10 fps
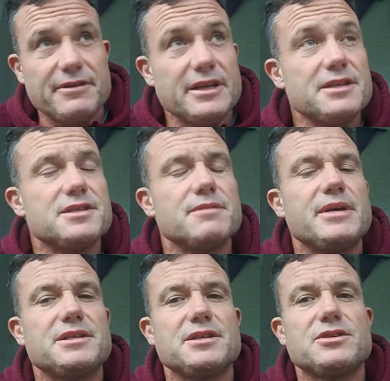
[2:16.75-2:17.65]
It is the
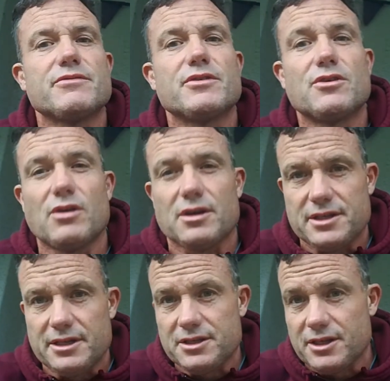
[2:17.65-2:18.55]
message of the cross
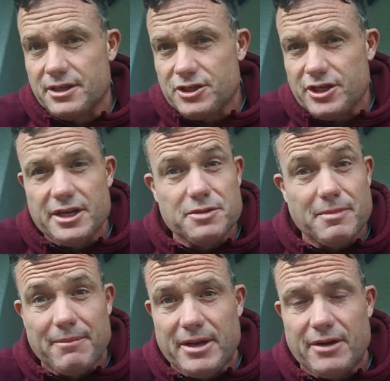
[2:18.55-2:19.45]
that is going to change
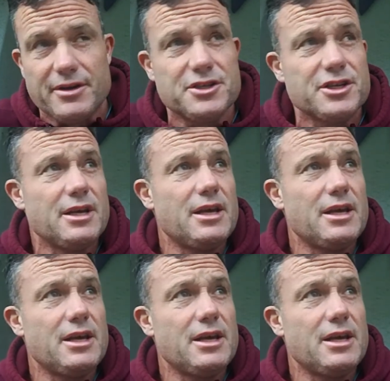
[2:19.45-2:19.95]
my marriage.